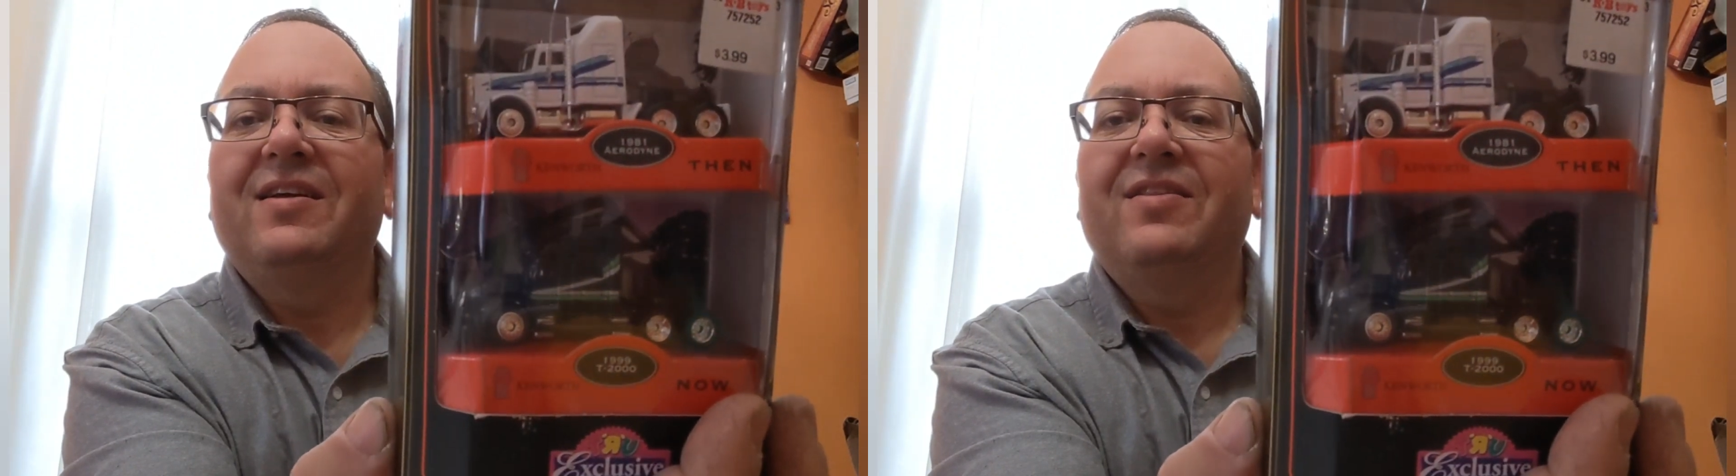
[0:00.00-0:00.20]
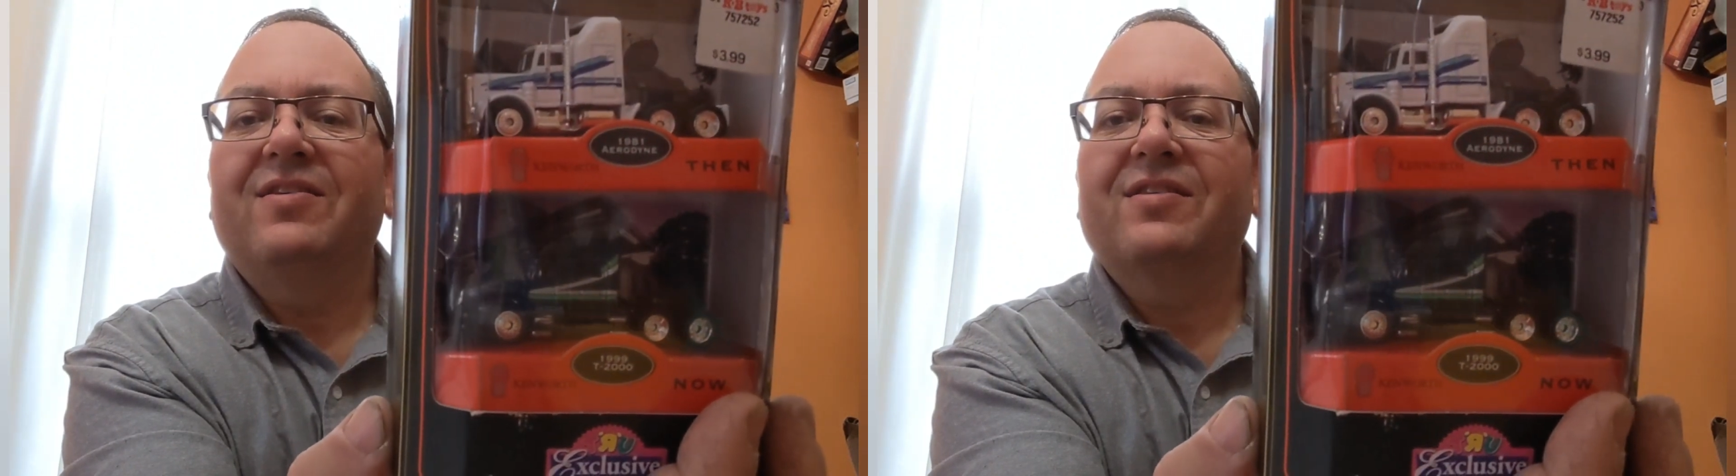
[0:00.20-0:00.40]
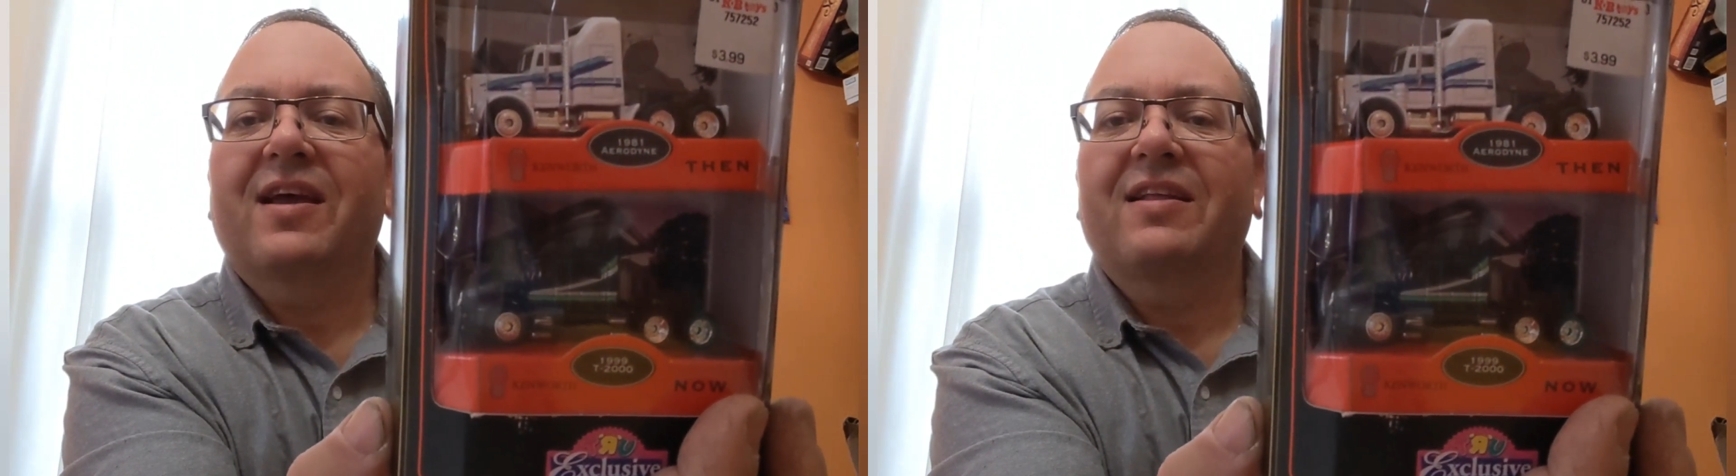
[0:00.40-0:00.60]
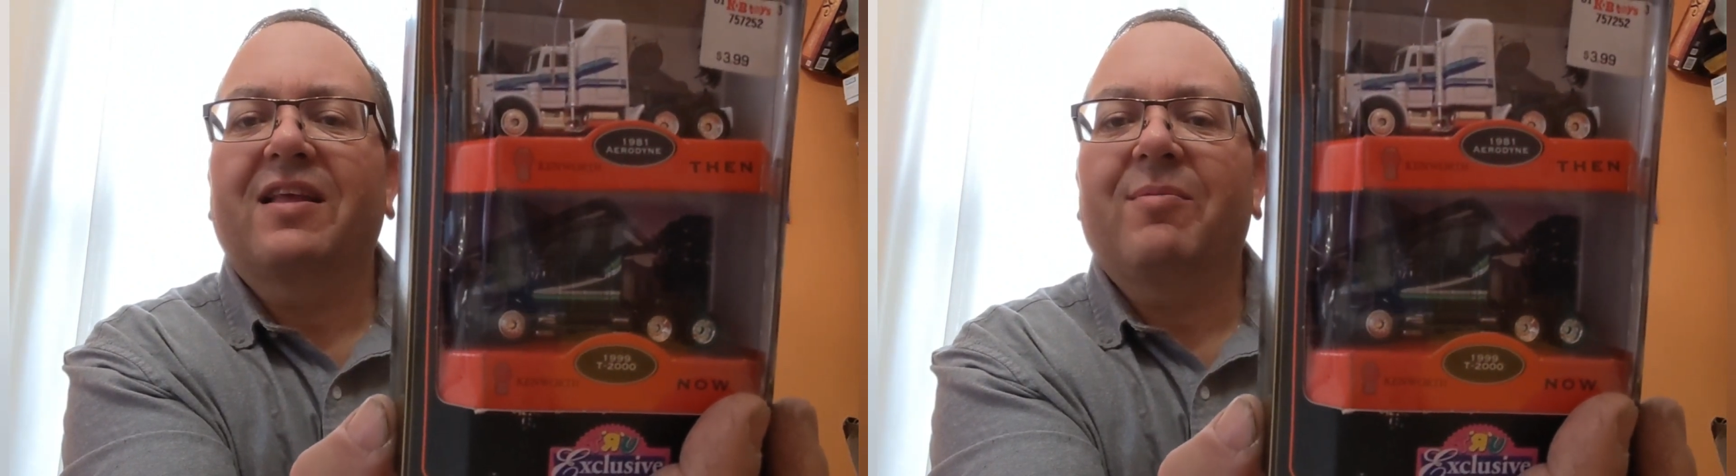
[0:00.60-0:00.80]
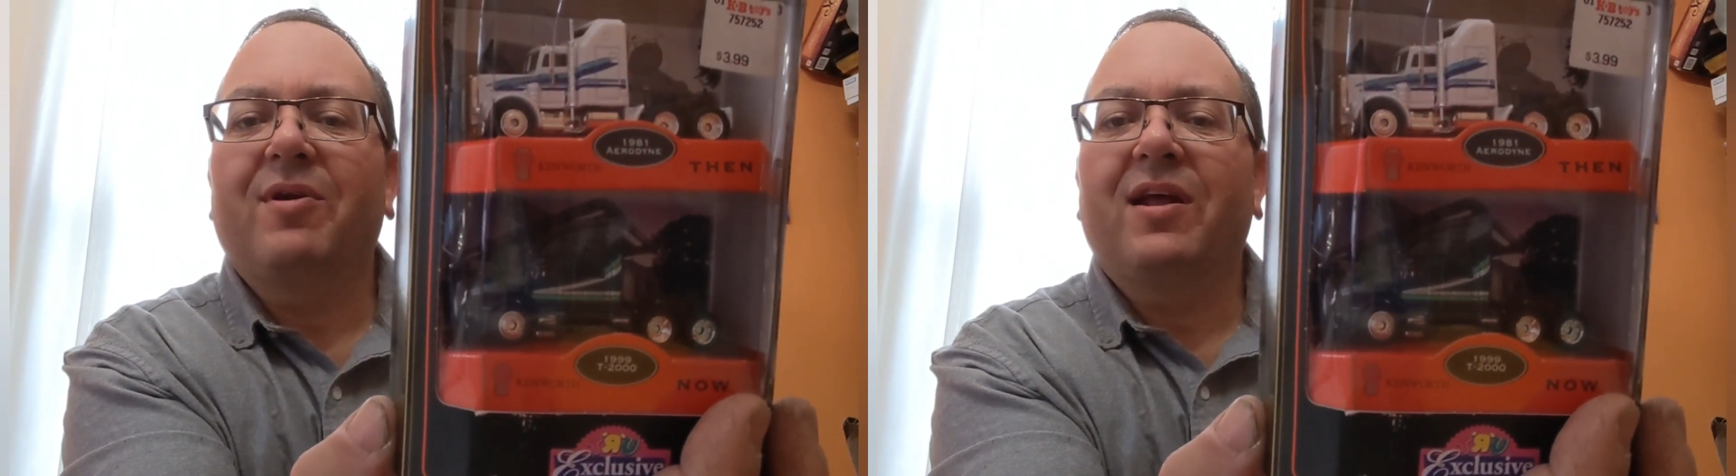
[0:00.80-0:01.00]
Looks like a
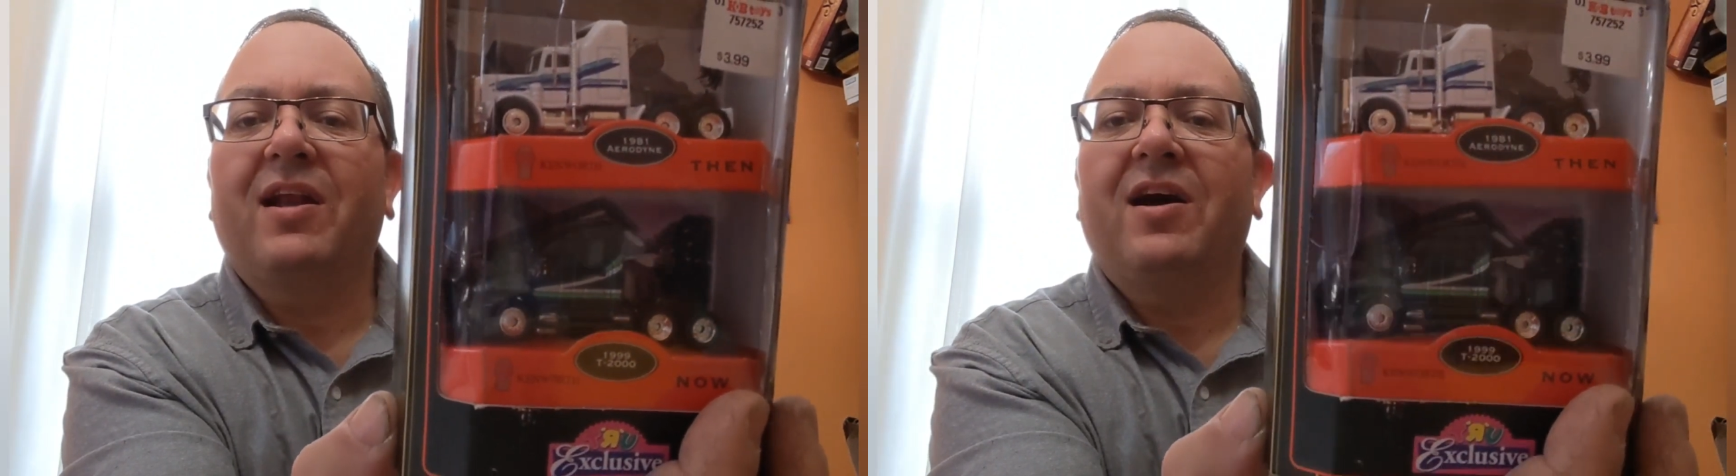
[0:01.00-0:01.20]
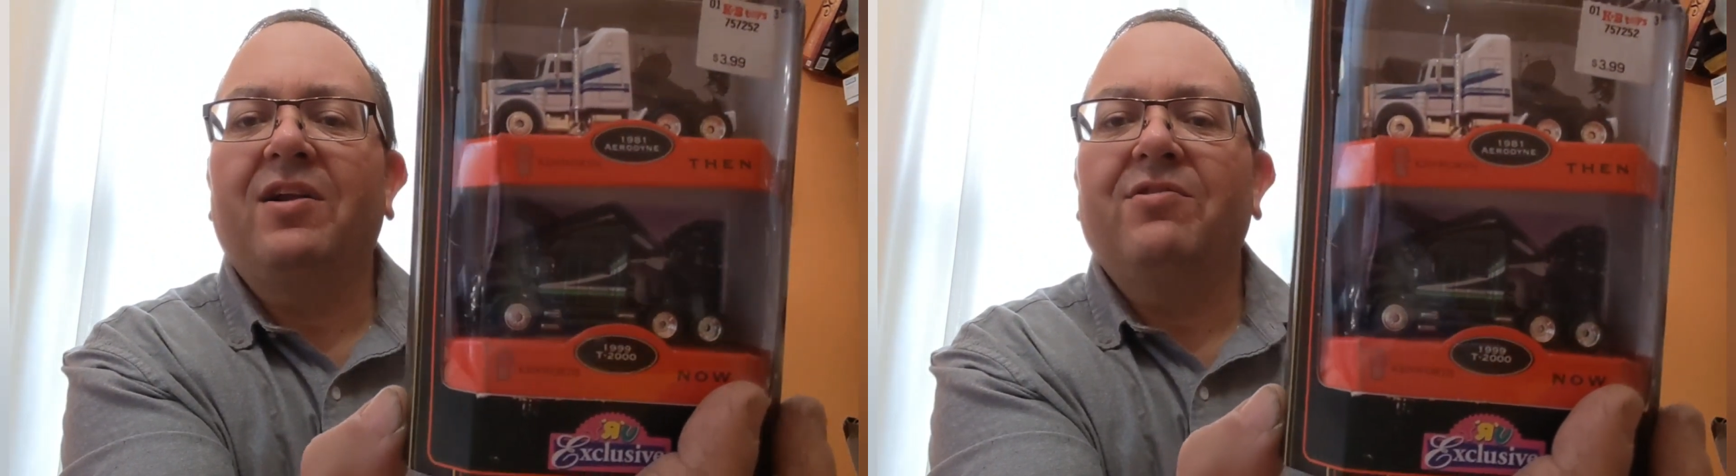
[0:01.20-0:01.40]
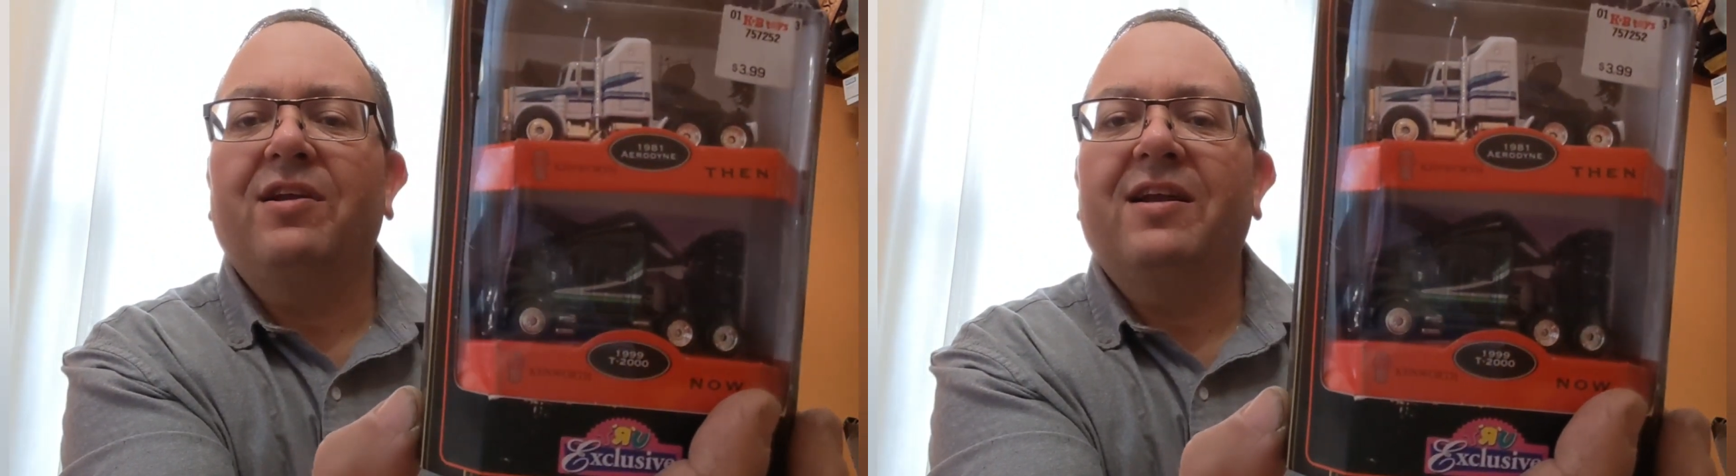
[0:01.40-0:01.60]
W900